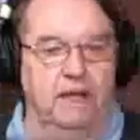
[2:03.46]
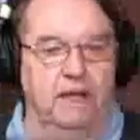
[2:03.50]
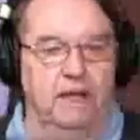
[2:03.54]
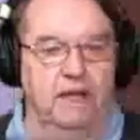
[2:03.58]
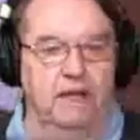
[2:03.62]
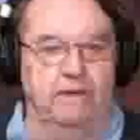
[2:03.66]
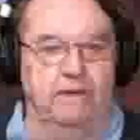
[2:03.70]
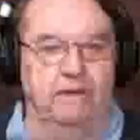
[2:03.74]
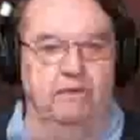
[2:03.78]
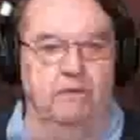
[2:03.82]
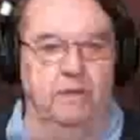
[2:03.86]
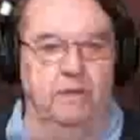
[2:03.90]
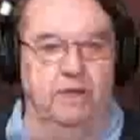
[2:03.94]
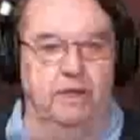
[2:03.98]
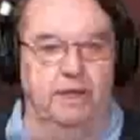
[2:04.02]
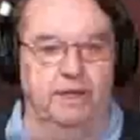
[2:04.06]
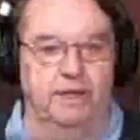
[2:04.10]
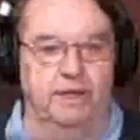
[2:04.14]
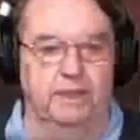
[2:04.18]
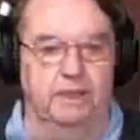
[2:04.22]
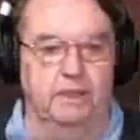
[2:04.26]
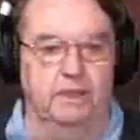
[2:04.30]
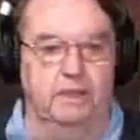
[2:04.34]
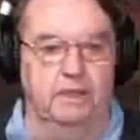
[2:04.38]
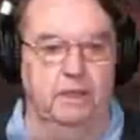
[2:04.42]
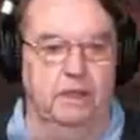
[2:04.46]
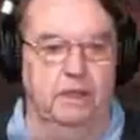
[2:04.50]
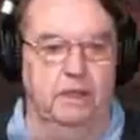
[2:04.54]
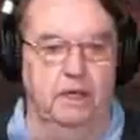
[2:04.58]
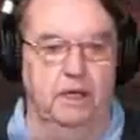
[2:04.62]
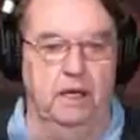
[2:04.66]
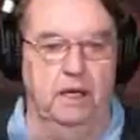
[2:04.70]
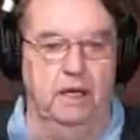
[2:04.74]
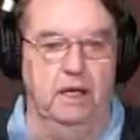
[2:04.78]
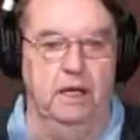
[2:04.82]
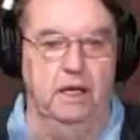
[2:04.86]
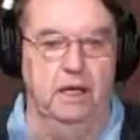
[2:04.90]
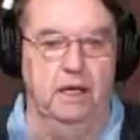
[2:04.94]
live with this.
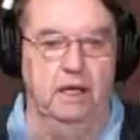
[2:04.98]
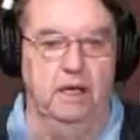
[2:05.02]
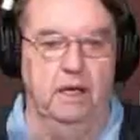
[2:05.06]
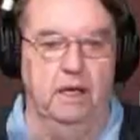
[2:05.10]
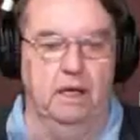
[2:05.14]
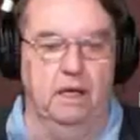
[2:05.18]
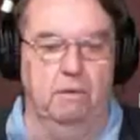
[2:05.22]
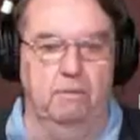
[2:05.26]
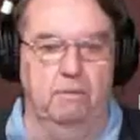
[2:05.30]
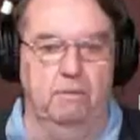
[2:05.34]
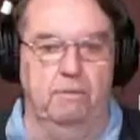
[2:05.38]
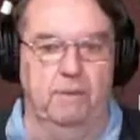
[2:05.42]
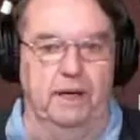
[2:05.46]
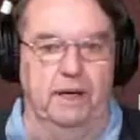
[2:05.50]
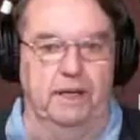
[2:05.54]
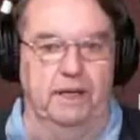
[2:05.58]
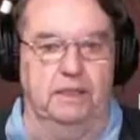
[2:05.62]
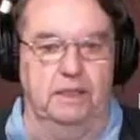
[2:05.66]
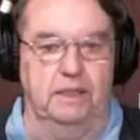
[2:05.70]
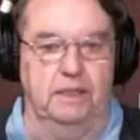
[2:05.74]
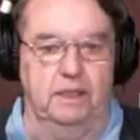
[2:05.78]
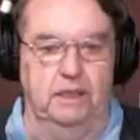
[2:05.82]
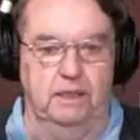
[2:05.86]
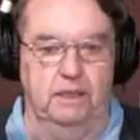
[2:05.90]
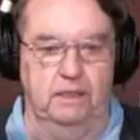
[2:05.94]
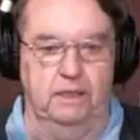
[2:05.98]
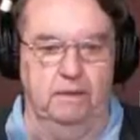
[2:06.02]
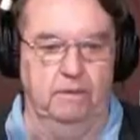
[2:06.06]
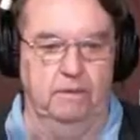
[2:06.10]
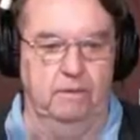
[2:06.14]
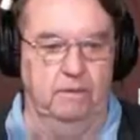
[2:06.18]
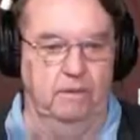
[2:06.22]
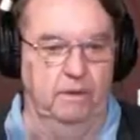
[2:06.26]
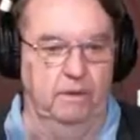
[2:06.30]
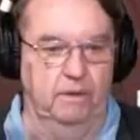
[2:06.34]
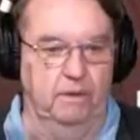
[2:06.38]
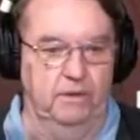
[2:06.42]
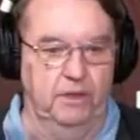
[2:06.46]
But
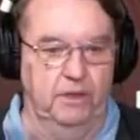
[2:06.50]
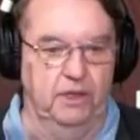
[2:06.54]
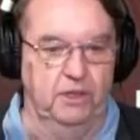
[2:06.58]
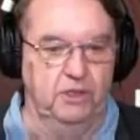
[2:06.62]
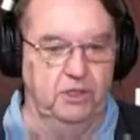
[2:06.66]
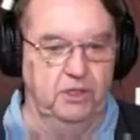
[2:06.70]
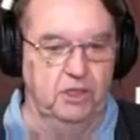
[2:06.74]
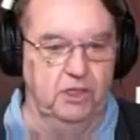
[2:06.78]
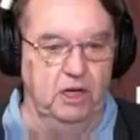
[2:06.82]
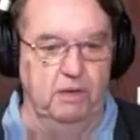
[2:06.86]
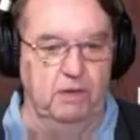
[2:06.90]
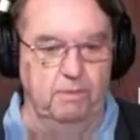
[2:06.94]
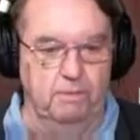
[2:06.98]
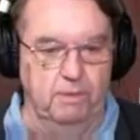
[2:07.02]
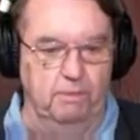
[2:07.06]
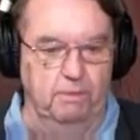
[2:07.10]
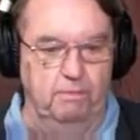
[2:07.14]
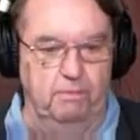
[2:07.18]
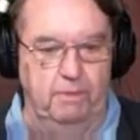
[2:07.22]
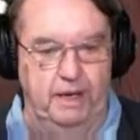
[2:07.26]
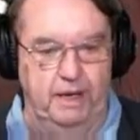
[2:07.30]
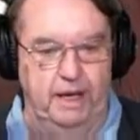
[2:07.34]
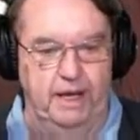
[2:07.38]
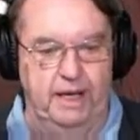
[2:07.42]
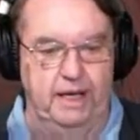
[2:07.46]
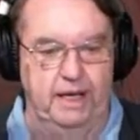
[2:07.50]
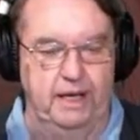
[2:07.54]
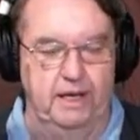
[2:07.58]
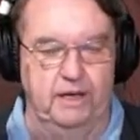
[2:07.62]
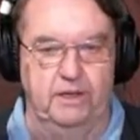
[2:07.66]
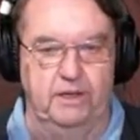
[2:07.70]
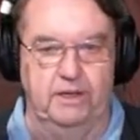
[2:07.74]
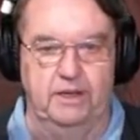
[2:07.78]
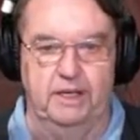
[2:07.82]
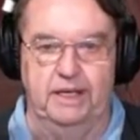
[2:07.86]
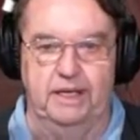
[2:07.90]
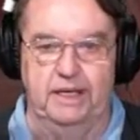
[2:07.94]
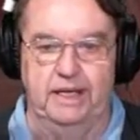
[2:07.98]
the German
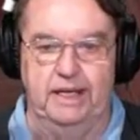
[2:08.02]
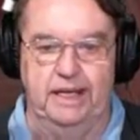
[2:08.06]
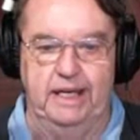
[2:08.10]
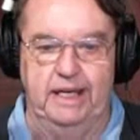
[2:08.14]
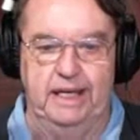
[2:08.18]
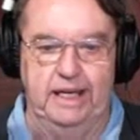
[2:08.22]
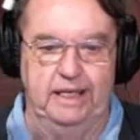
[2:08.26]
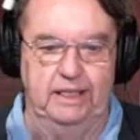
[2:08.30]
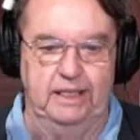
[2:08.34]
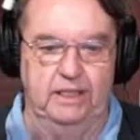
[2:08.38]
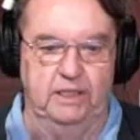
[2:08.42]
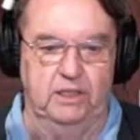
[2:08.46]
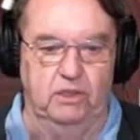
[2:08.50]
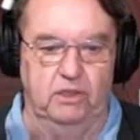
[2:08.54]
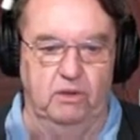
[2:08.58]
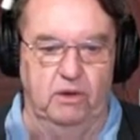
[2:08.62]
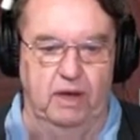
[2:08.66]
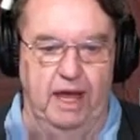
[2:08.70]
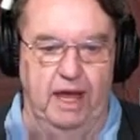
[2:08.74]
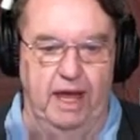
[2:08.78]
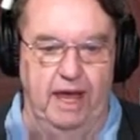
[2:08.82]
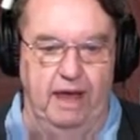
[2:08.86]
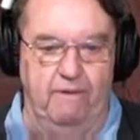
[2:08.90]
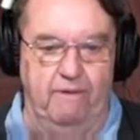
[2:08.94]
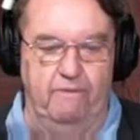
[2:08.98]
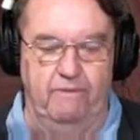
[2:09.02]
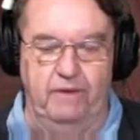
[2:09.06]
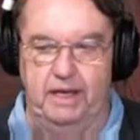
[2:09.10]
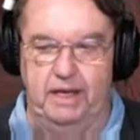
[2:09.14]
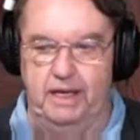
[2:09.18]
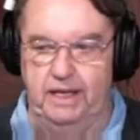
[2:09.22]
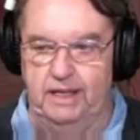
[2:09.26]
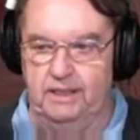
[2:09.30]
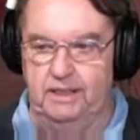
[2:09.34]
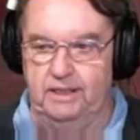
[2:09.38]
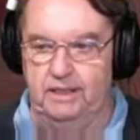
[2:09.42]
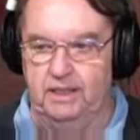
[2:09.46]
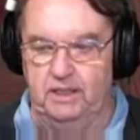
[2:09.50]
player needs to have
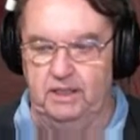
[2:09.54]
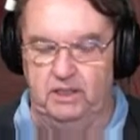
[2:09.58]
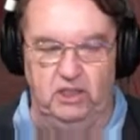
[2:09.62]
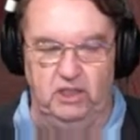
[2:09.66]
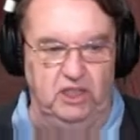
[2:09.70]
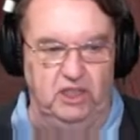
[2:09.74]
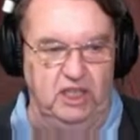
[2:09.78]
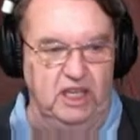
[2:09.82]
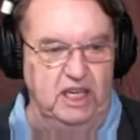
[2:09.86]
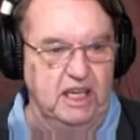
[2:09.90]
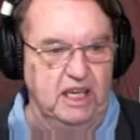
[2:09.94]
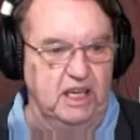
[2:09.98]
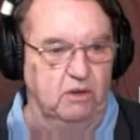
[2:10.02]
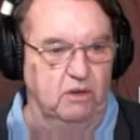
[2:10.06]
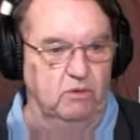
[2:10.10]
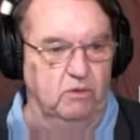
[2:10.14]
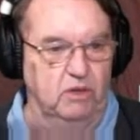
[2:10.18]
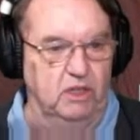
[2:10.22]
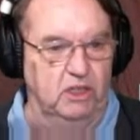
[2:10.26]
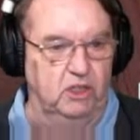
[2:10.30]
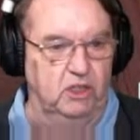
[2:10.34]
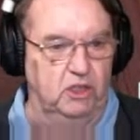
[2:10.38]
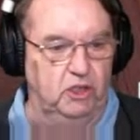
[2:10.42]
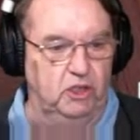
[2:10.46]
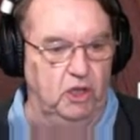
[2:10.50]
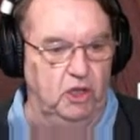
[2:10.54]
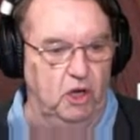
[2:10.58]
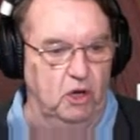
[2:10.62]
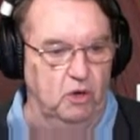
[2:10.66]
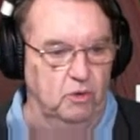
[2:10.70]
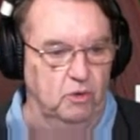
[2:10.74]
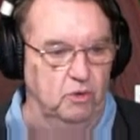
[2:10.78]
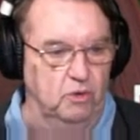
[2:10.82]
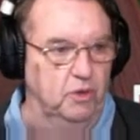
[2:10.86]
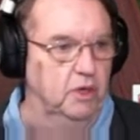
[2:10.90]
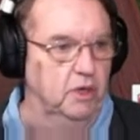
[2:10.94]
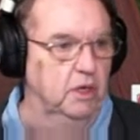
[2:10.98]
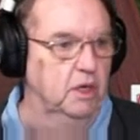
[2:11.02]
his secret
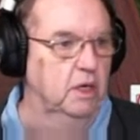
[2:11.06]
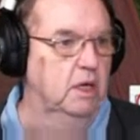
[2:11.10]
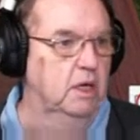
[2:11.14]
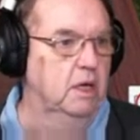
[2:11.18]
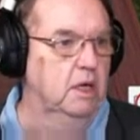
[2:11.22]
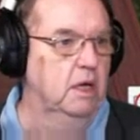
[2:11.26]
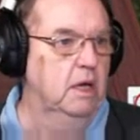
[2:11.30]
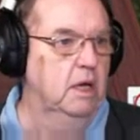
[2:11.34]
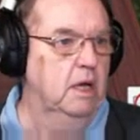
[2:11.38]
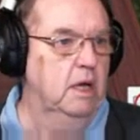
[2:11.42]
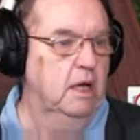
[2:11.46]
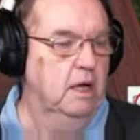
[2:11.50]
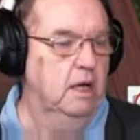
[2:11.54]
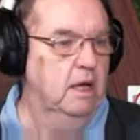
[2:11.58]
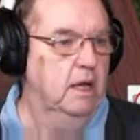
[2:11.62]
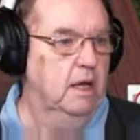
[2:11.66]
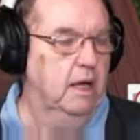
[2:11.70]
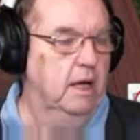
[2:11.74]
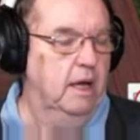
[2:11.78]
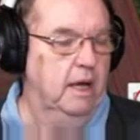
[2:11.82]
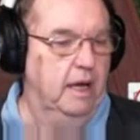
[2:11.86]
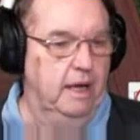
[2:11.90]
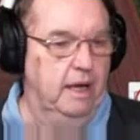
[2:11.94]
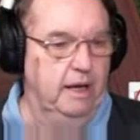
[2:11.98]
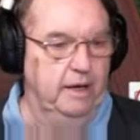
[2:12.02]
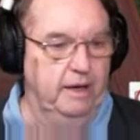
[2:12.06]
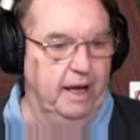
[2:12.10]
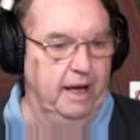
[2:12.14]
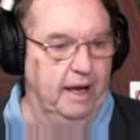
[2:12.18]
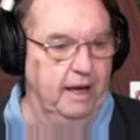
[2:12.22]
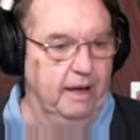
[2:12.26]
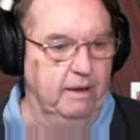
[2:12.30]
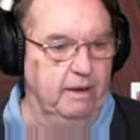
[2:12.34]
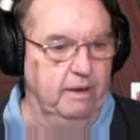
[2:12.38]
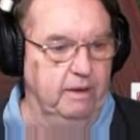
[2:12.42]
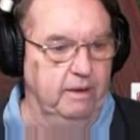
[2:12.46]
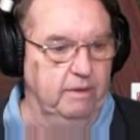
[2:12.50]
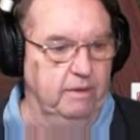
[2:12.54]
zone, and
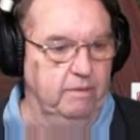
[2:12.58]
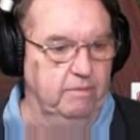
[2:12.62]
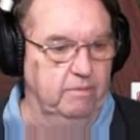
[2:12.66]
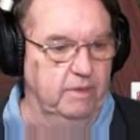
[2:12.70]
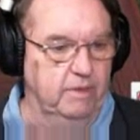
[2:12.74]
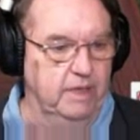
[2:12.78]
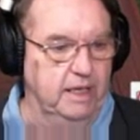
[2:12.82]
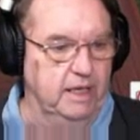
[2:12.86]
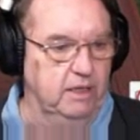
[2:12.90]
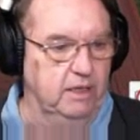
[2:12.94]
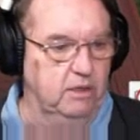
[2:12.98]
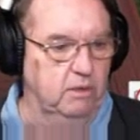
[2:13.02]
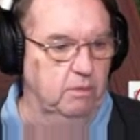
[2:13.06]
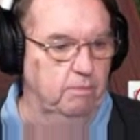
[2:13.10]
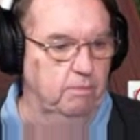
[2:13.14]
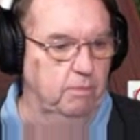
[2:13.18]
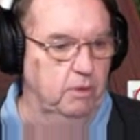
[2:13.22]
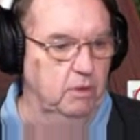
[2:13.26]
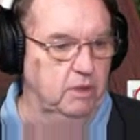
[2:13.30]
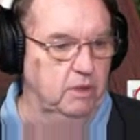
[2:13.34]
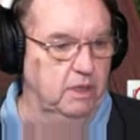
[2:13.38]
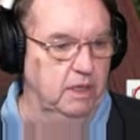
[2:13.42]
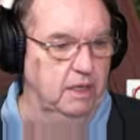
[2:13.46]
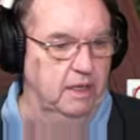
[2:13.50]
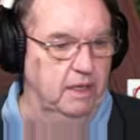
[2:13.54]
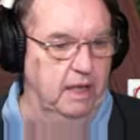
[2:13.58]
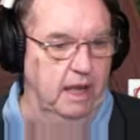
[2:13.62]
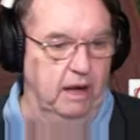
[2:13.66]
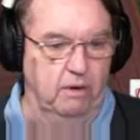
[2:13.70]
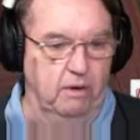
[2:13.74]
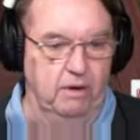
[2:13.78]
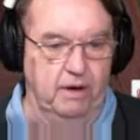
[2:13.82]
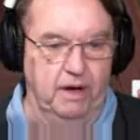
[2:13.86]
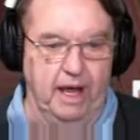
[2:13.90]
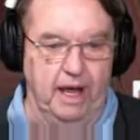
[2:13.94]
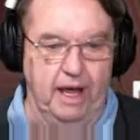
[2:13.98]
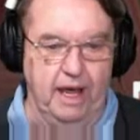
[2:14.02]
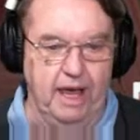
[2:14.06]
I need to put it there,
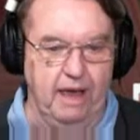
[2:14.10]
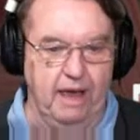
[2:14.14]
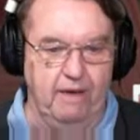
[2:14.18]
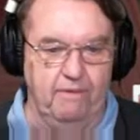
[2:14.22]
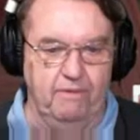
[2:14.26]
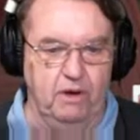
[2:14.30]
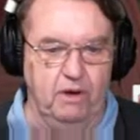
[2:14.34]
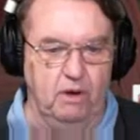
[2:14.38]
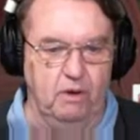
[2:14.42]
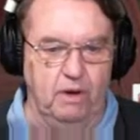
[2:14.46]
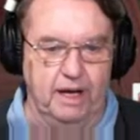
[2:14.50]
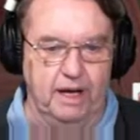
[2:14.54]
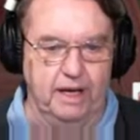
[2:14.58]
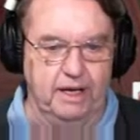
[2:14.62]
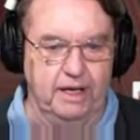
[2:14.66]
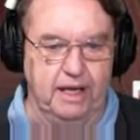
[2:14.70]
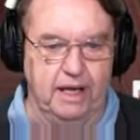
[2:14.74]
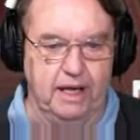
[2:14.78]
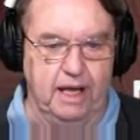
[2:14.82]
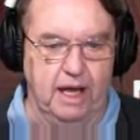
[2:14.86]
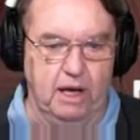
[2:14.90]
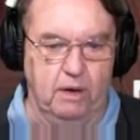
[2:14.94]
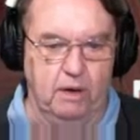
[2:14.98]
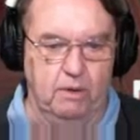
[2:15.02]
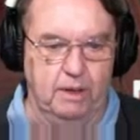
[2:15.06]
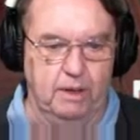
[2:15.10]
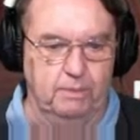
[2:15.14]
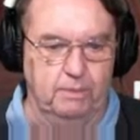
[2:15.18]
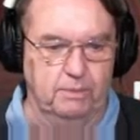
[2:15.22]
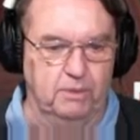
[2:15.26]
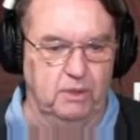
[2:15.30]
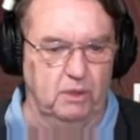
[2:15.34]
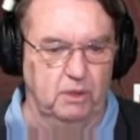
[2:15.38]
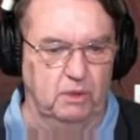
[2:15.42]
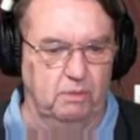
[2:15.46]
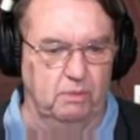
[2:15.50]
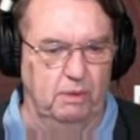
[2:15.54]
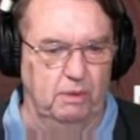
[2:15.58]
and I have no idea how I'm
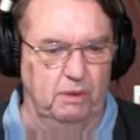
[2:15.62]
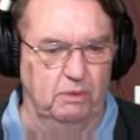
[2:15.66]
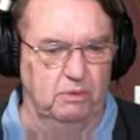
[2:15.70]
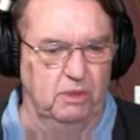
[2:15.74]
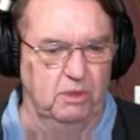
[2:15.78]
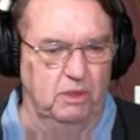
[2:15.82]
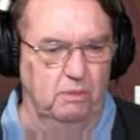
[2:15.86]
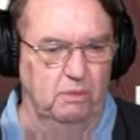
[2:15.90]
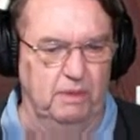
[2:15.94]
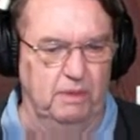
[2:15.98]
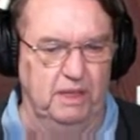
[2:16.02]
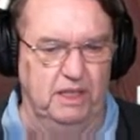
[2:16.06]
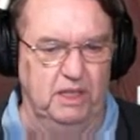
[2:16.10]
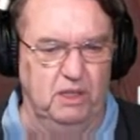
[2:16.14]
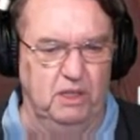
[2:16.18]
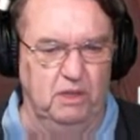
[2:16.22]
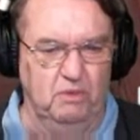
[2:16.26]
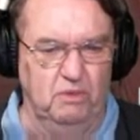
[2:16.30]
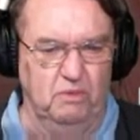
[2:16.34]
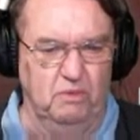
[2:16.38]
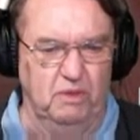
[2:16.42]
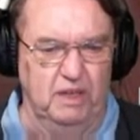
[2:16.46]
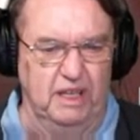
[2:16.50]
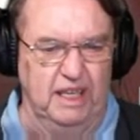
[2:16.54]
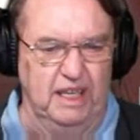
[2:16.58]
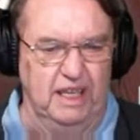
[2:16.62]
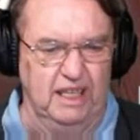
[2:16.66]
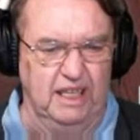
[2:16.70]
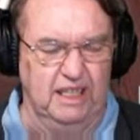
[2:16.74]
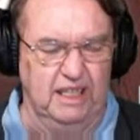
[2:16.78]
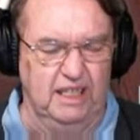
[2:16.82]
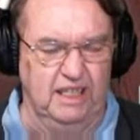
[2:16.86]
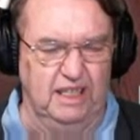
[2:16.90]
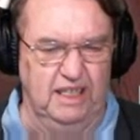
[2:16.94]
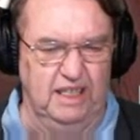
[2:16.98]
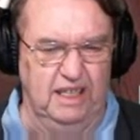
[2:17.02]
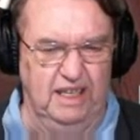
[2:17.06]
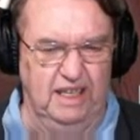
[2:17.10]
supposed to be doing it,